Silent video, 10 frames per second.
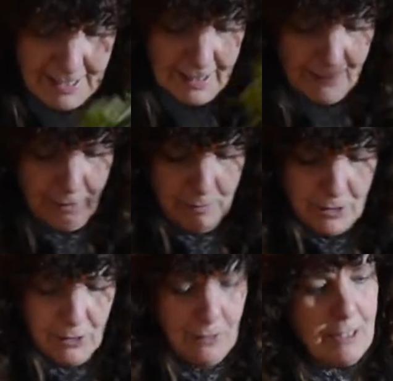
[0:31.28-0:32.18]
deliver them
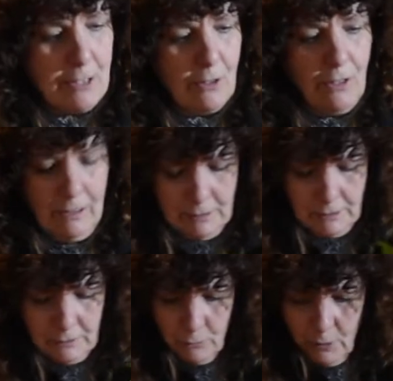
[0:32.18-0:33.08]
to you. So
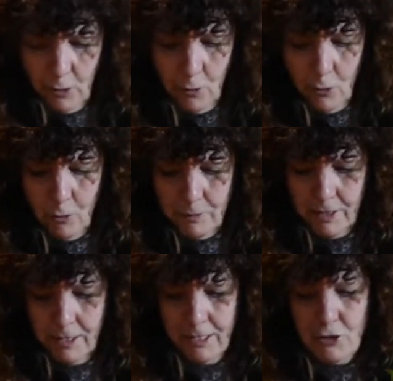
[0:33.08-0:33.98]
we hope that
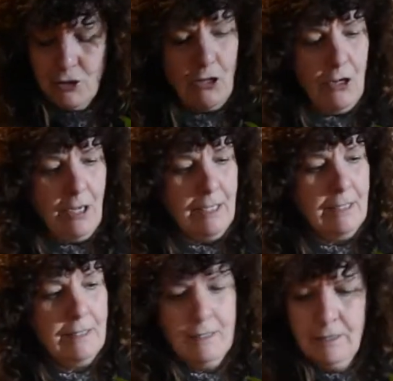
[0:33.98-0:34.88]
you'll enjoy
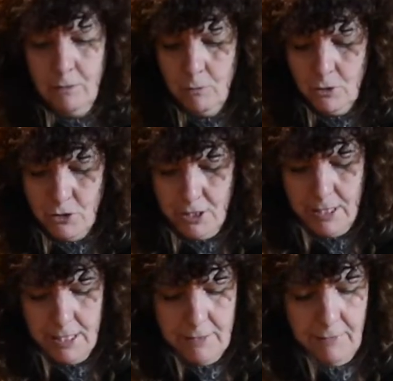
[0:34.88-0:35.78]
watching
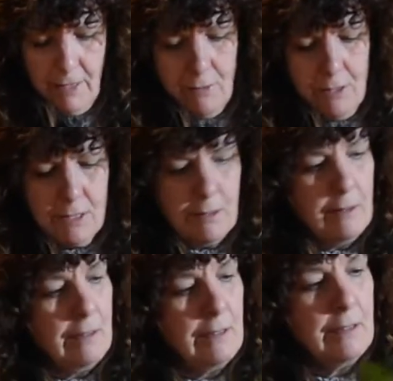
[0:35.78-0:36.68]
these flowers
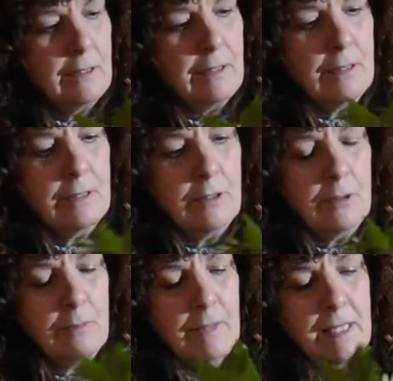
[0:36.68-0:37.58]

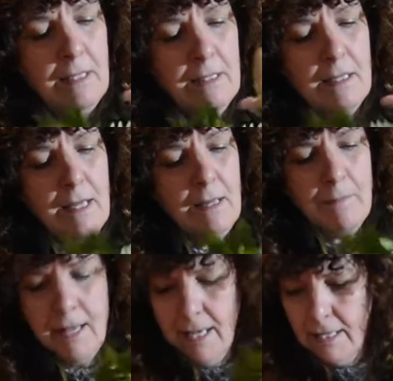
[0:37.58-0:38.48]
being
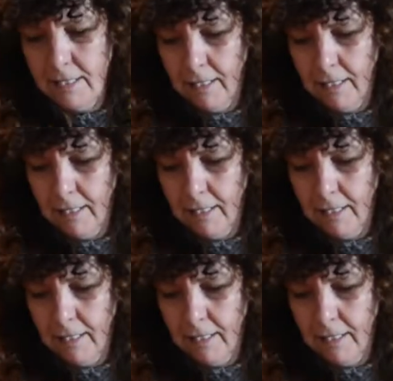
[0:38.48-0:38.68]
made.